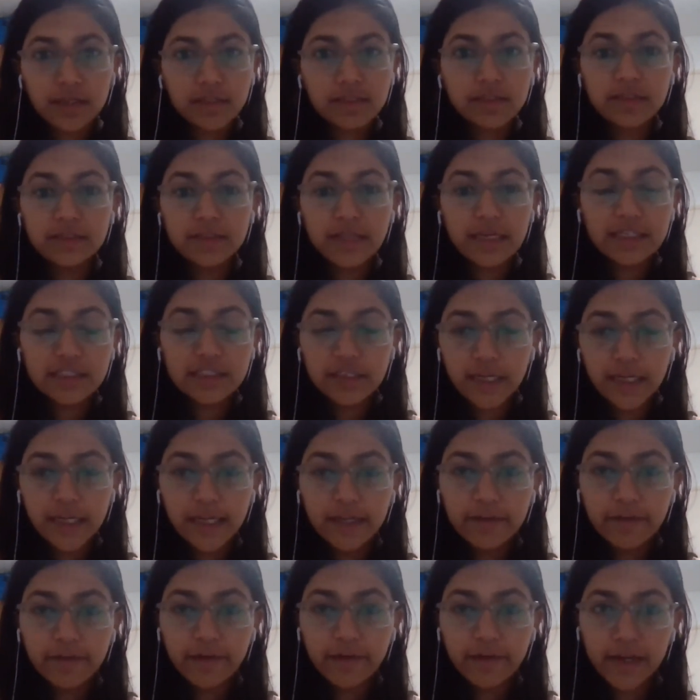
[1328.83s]
That's
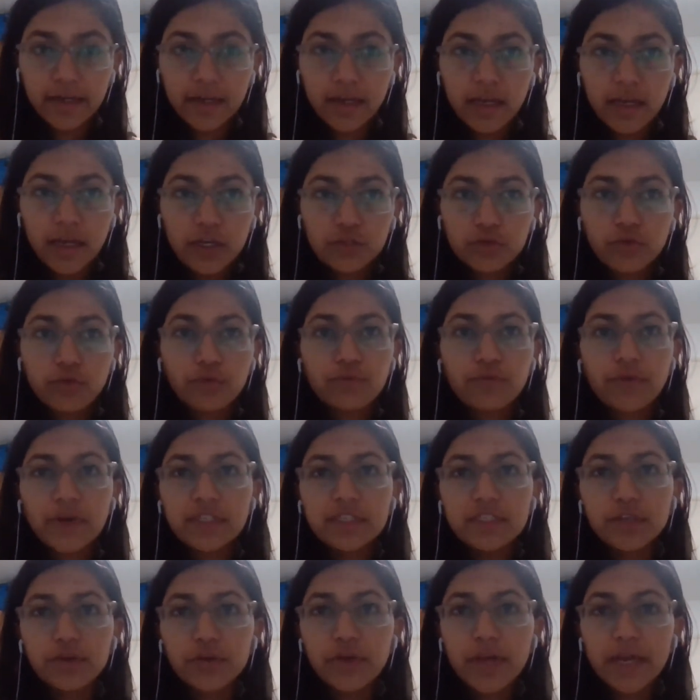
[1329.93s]
really great. So
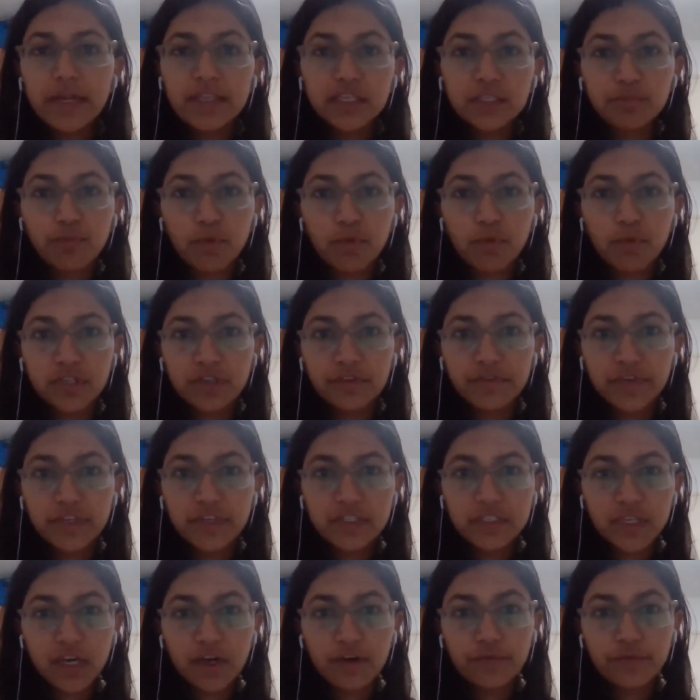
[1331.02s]
once you get the sponsored
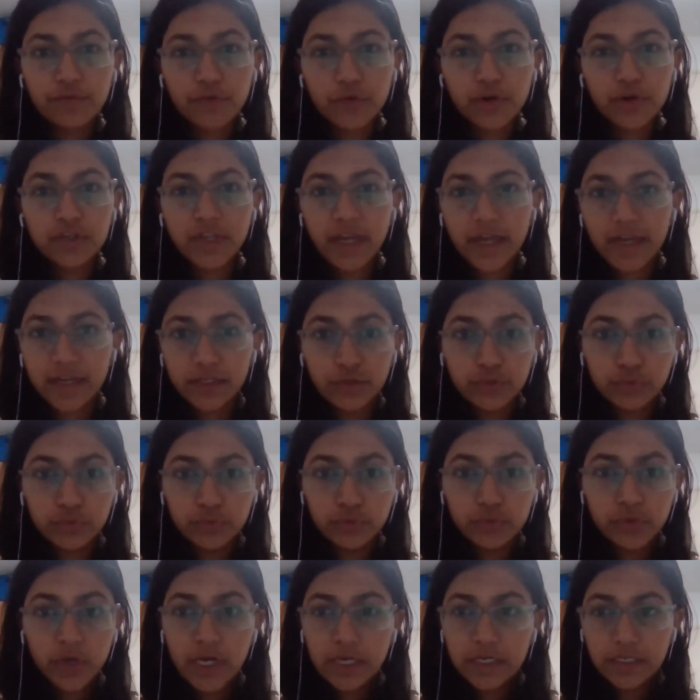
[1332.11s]
visa for tier
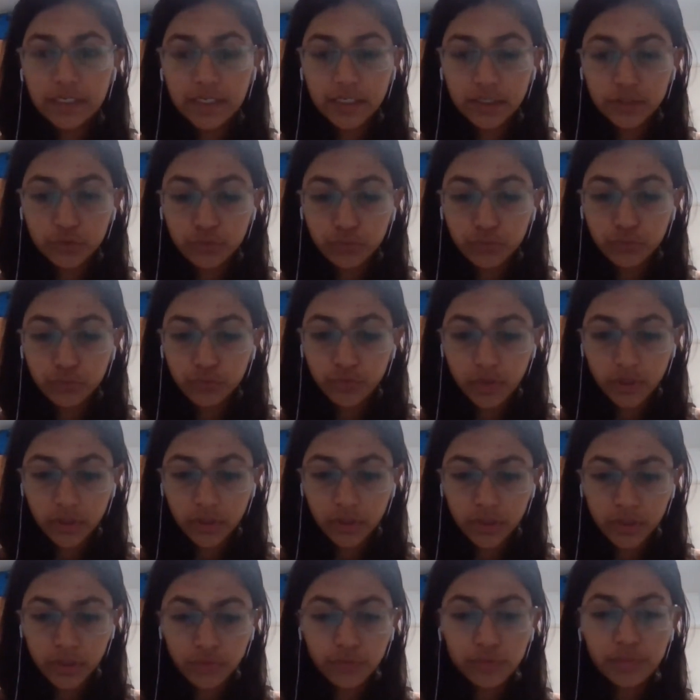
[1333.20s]
two,
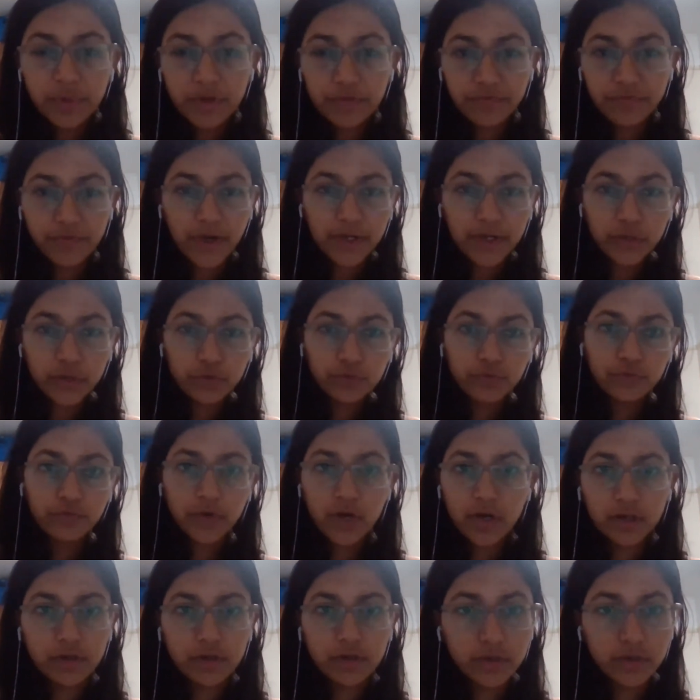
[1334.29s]
you'd be fine to
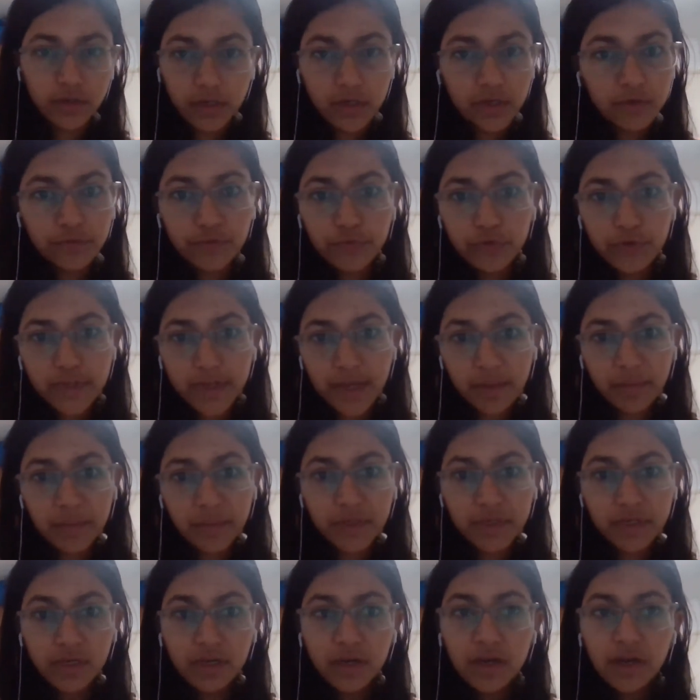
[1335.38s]
work full
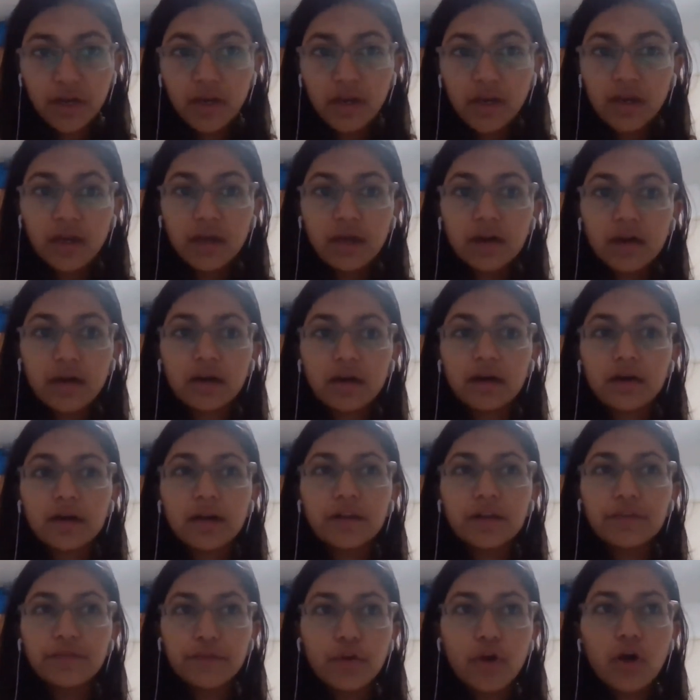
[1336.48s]
time here.
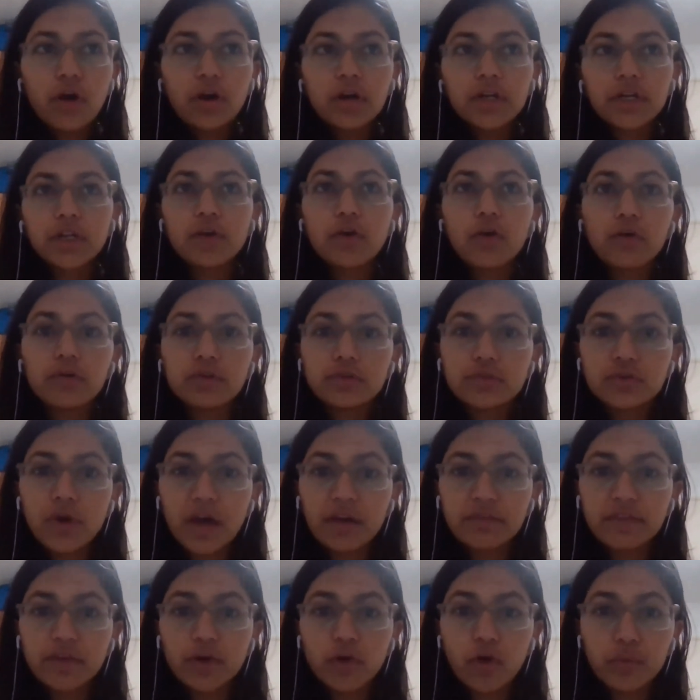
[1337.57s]
If not, you also
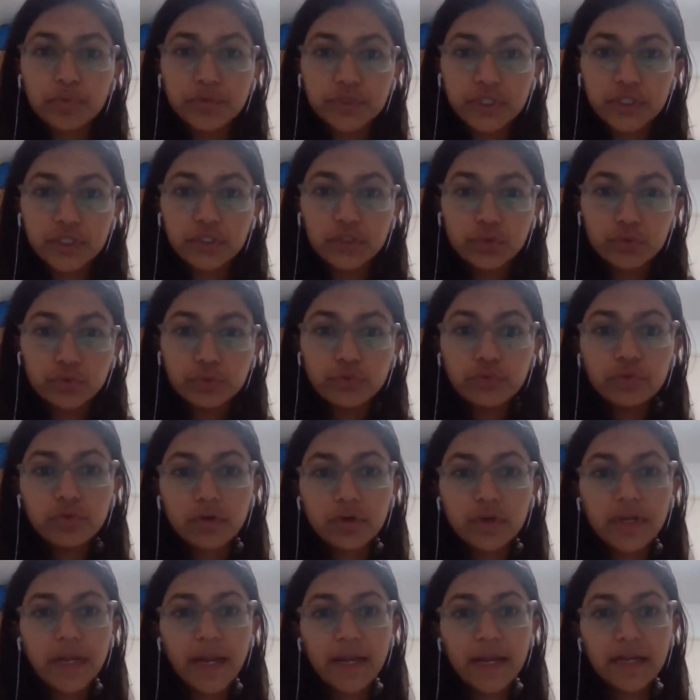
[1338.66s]
have the option
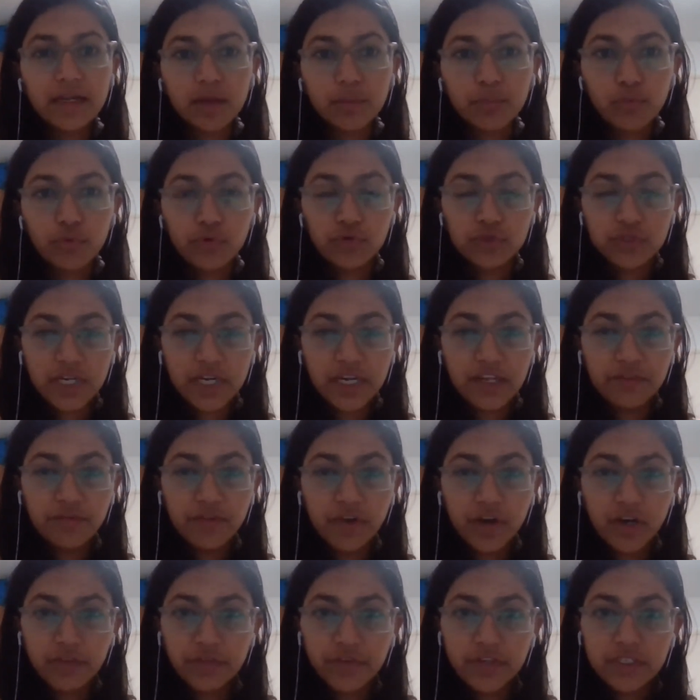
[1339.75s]
to get post-study
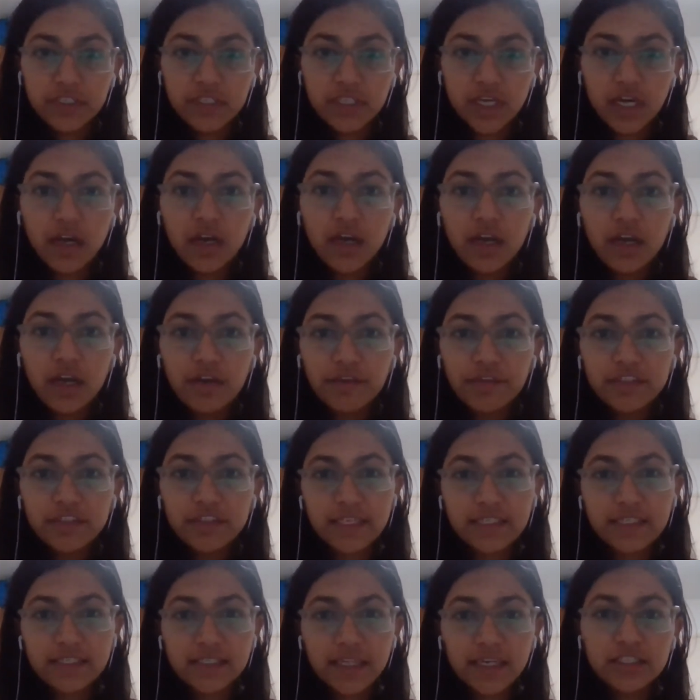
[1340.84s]
work visa, which
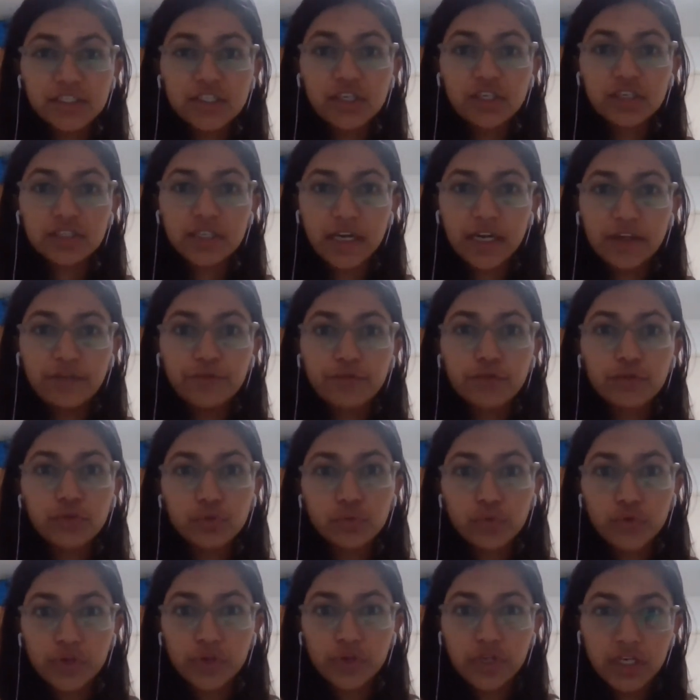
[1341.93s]
extends your study for
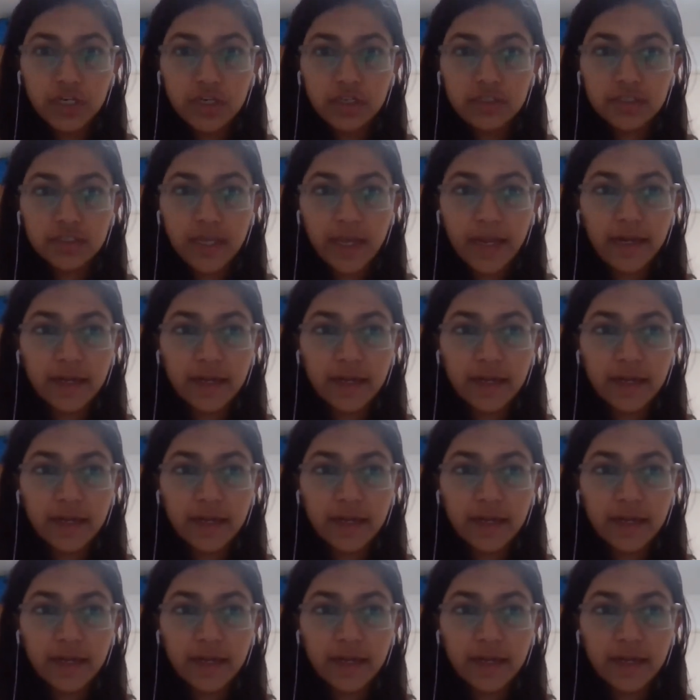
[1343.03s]
2 years.